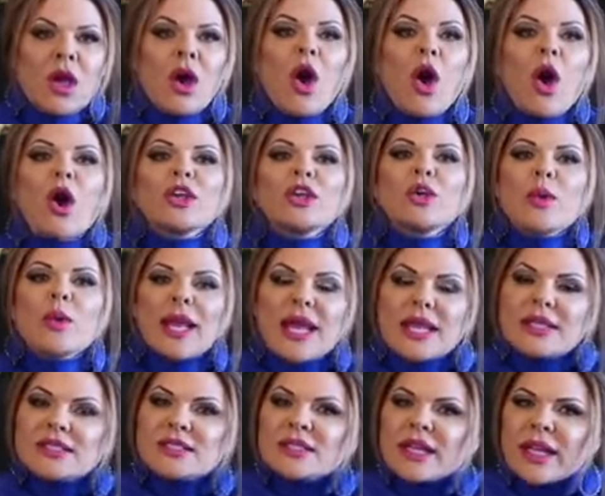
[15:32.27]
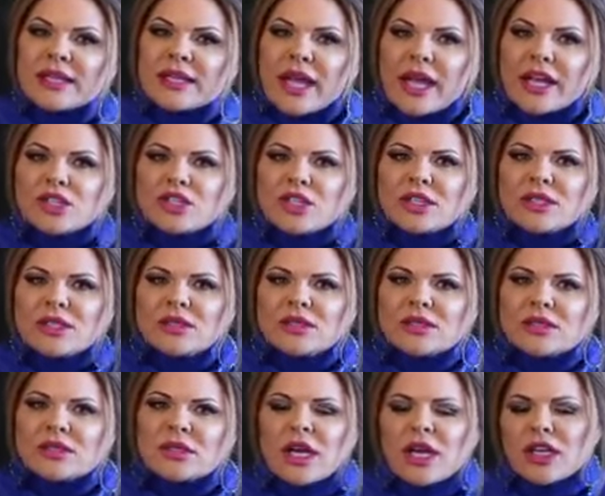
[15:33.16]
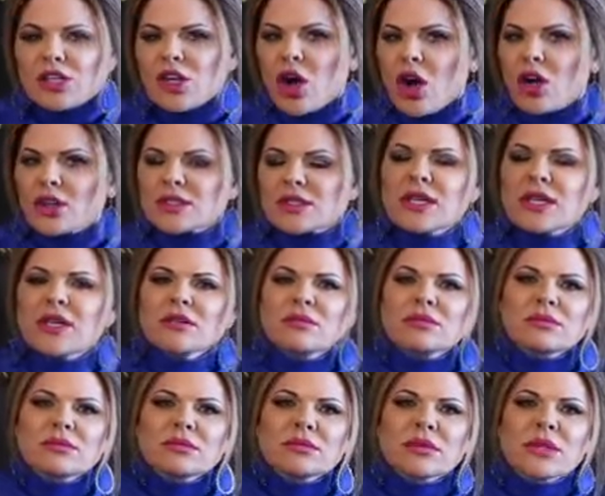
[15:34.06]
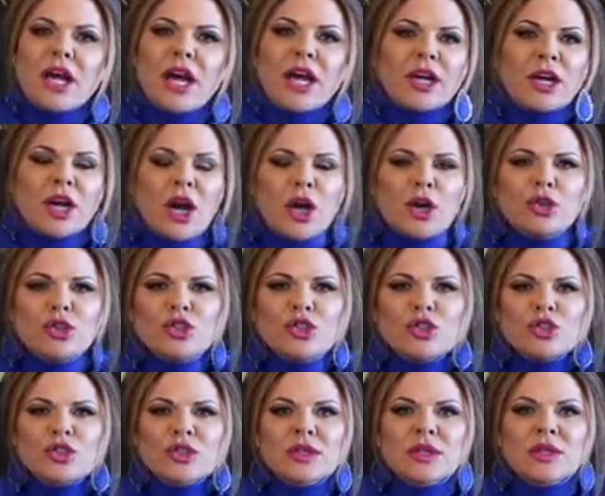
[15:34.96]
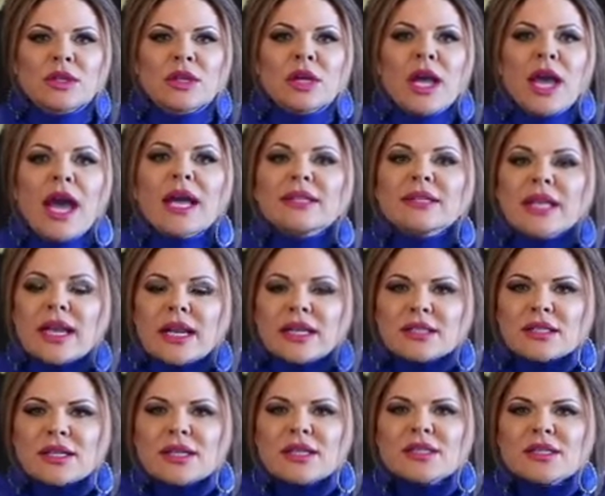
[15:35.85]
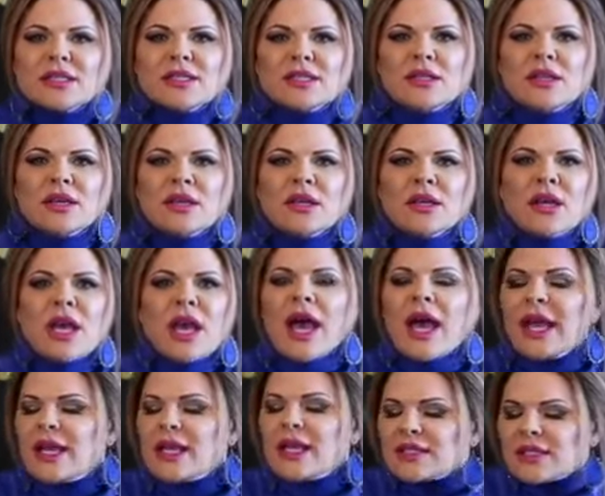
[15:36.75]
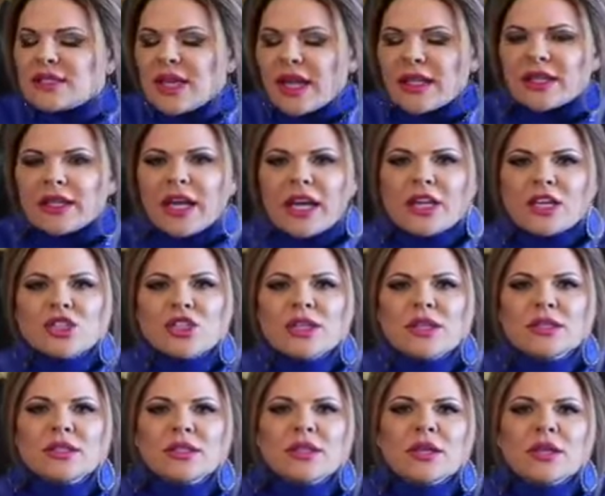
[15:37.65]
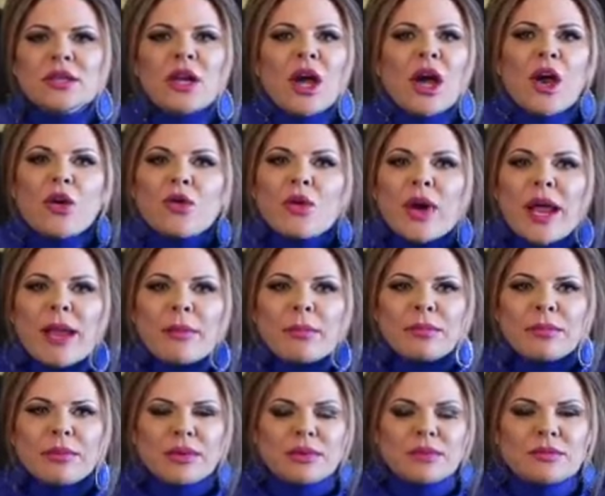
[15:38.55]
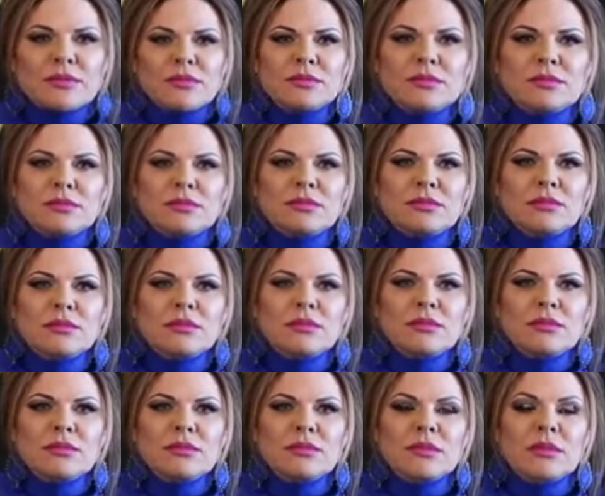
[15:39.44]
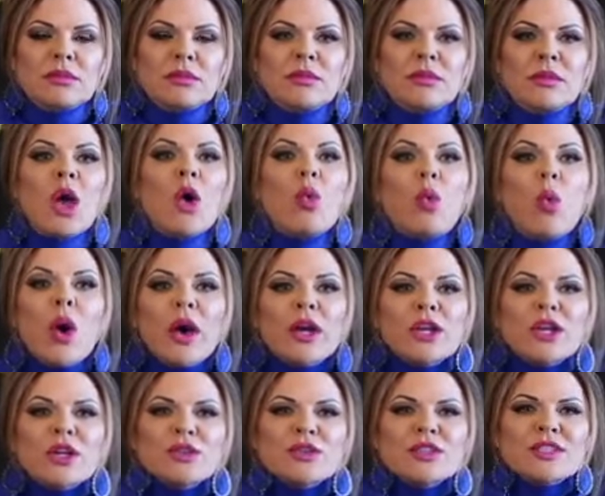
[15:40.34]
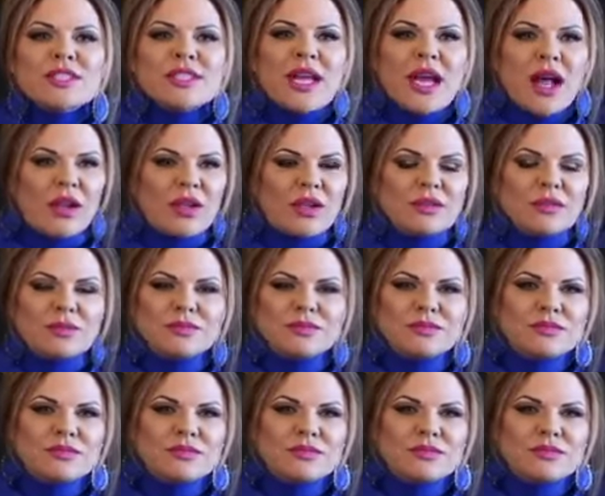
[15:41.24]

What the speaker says: Are you an estate agent, a doctor, a coach, a dentist, an estate agent, a rep? What do you sell?